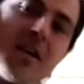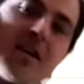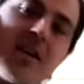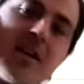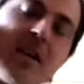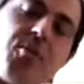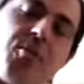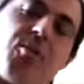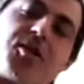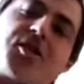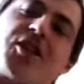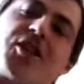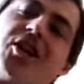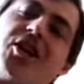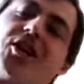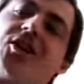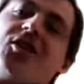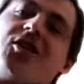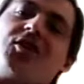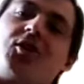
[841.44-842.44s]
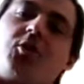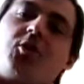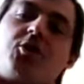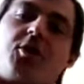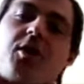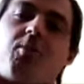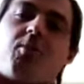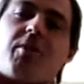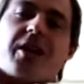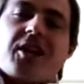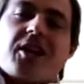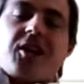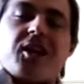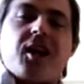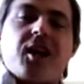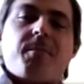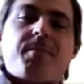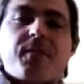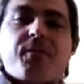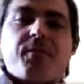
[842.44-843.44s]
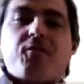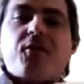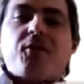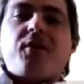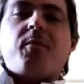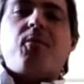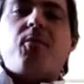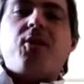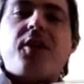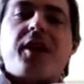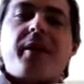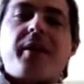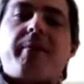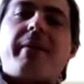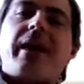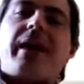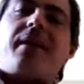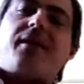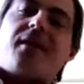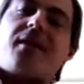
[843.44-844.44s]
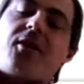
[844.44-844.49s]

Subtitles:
It was good, because usually waking up at 4 a.m. meant that